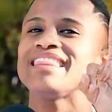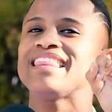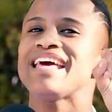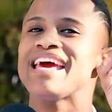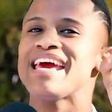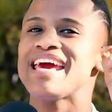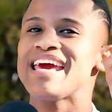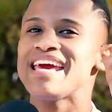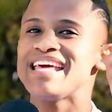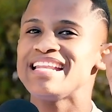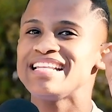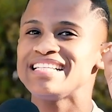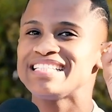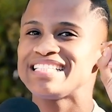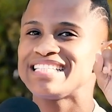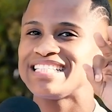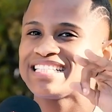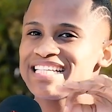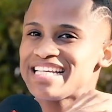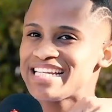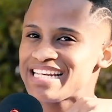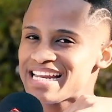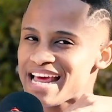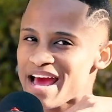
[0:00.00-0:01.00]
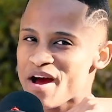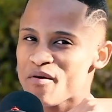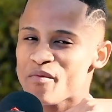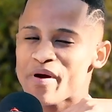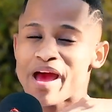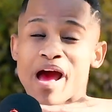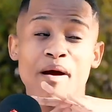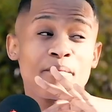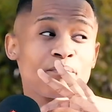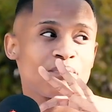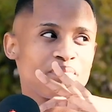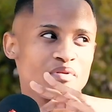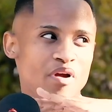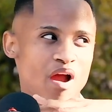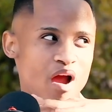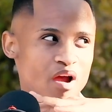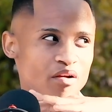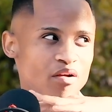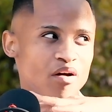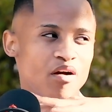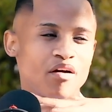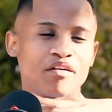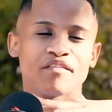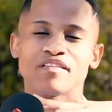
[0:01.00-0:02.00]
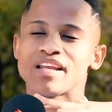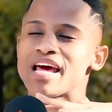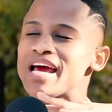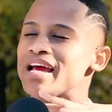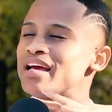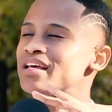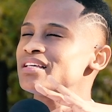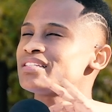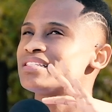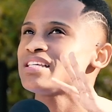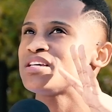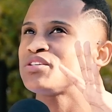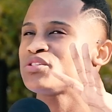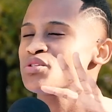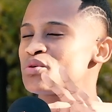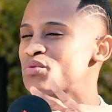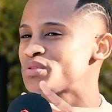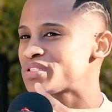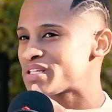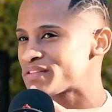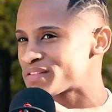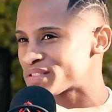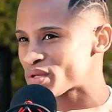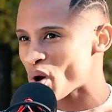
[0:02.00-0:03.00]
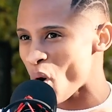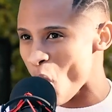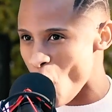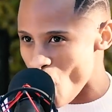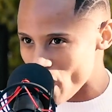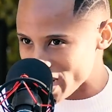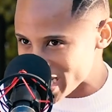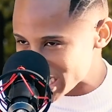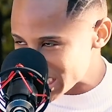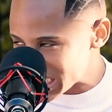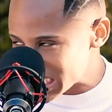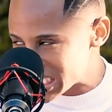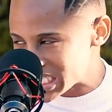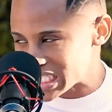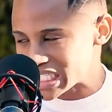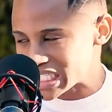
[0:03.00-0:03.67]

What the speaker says: Then senior, where I'm proud of, like St. Joseph's College.